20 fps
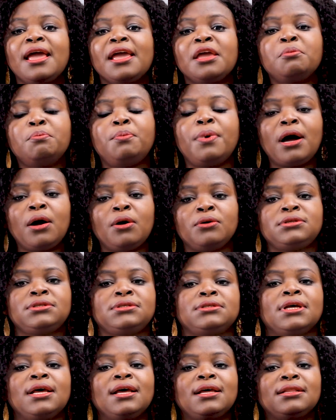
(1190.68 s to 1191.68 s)
about
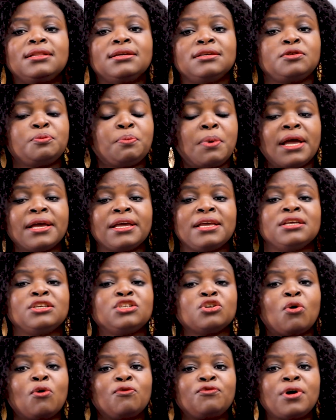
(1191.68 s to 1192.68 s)
this
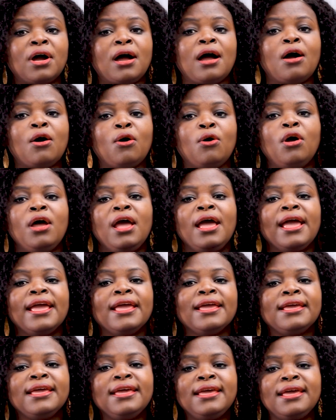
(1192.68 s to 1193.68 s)
package of how
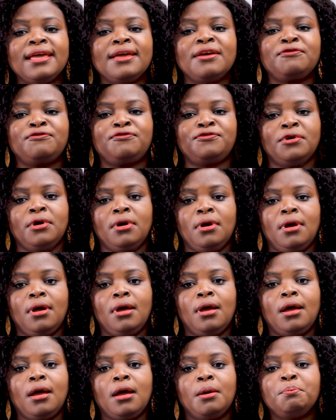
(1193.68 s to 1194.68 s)
it gave
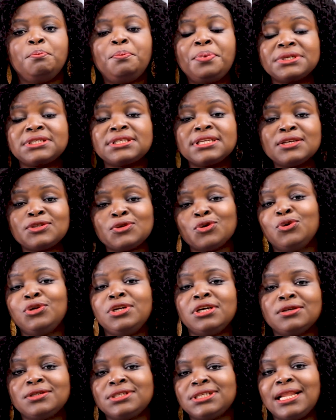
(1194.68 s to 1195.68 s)
business
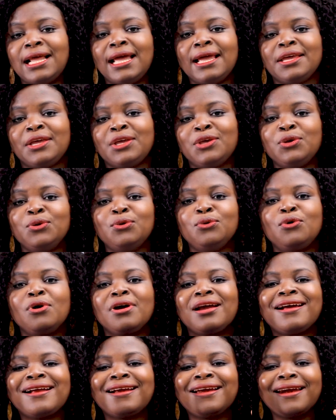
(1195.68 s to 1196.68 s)
owners like you
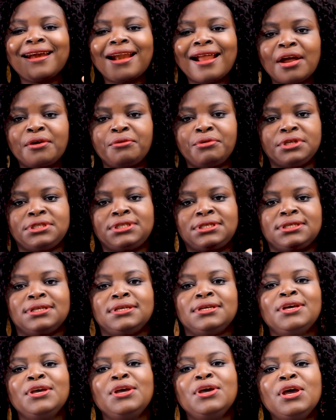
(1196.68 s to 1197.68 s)

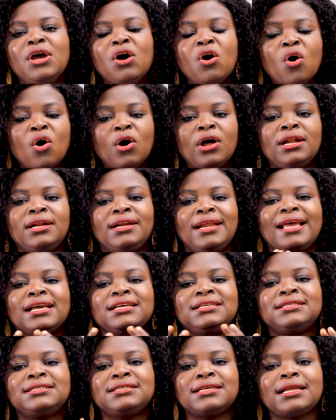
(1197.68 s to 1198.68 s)
clarity on
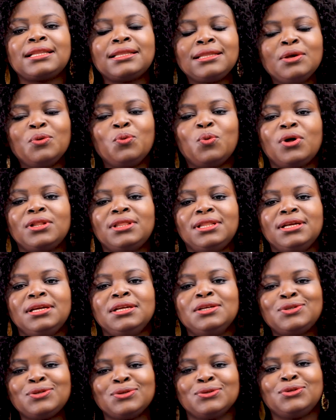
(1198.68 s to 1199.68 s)
exactly what they
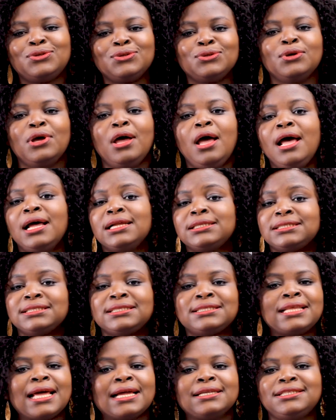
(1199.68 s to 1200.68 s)
need to do to
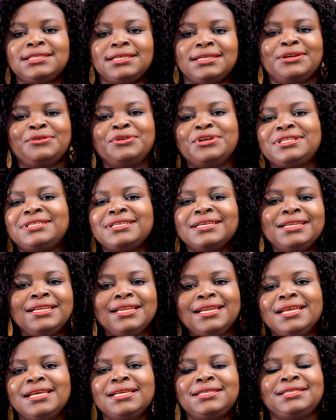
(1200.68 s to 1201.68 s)
start generating
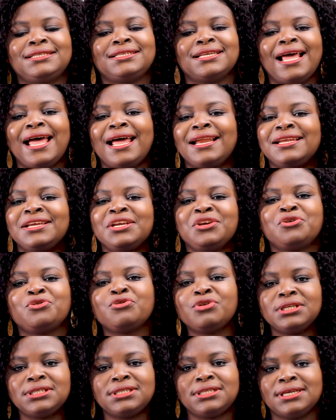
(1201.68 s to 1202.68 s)
leads and
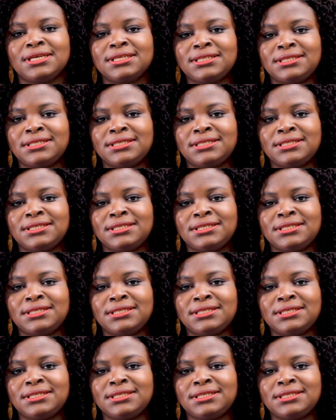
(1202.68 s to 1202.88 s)
increase their